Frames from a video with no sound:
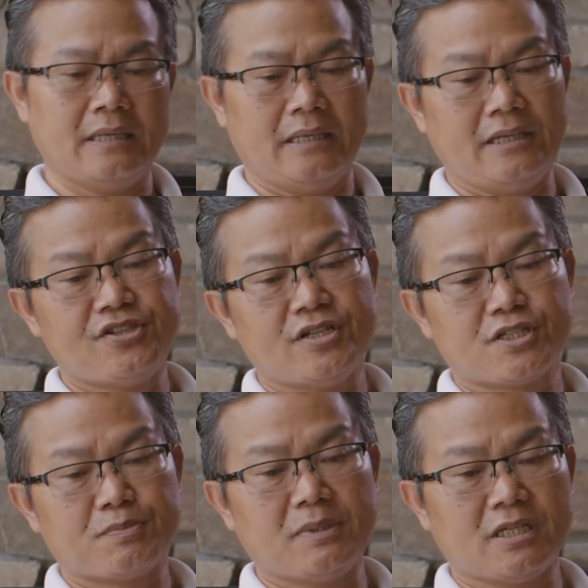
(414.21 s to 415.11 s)
It's
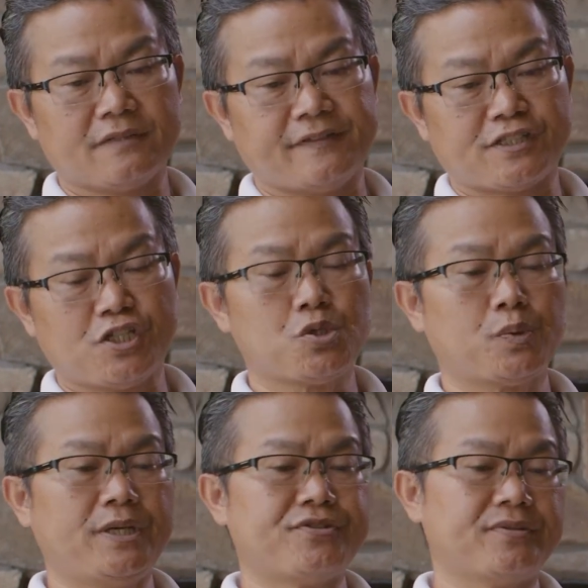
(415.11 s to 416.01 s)
just because the
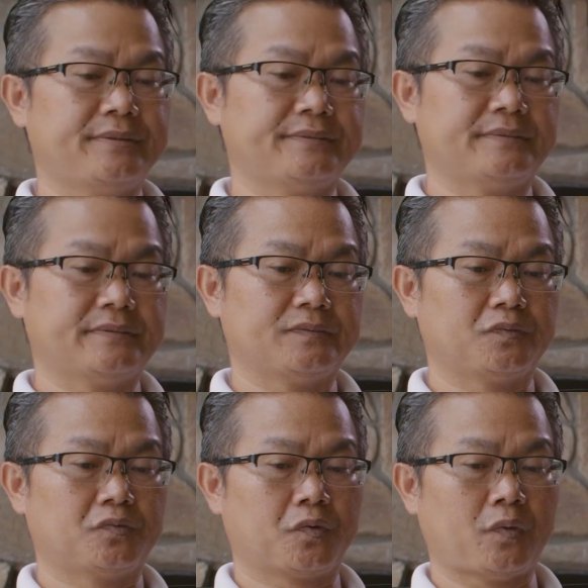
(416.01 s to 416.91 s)
situation,
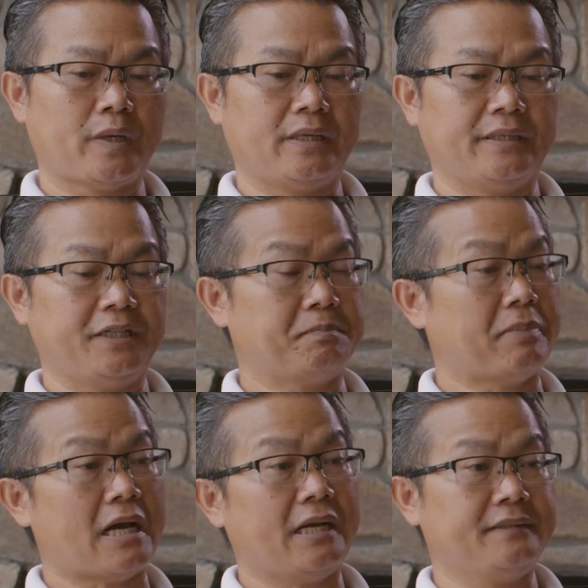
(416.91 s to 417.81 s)
whether it's
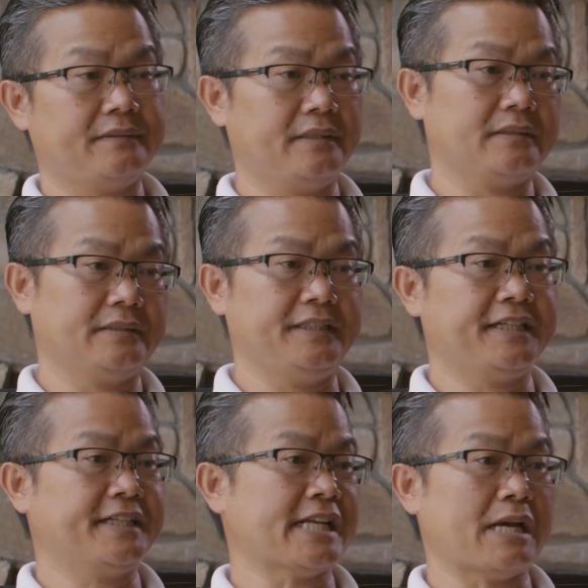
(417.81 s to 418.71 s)
politics,
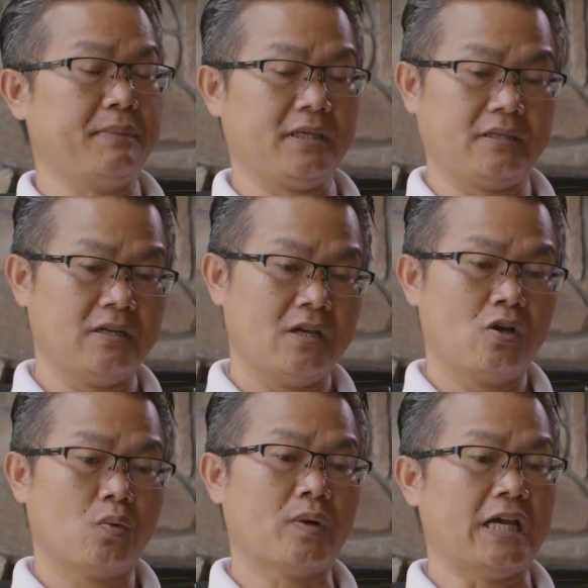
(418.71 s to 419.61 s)
economic,
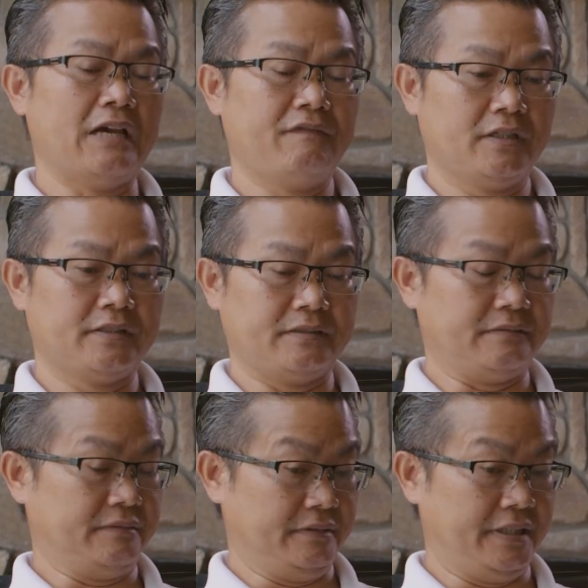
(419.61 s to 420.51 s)
whatever
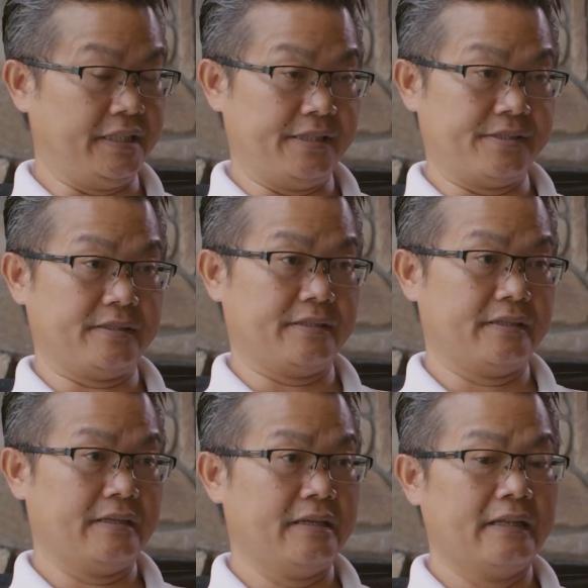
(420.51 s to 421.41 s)
it is,
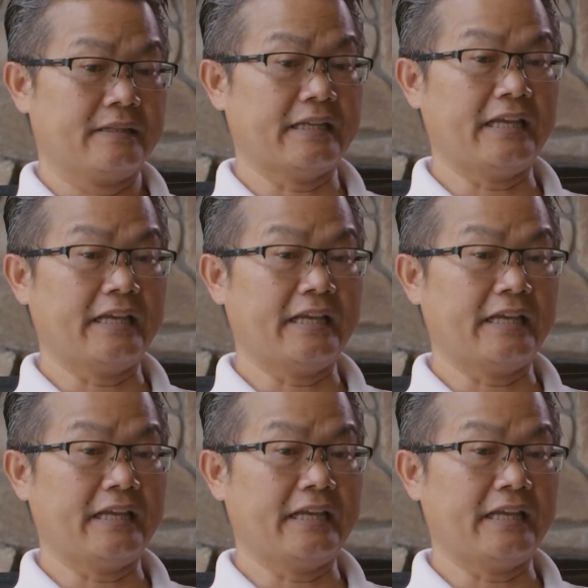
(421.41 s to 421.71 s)
they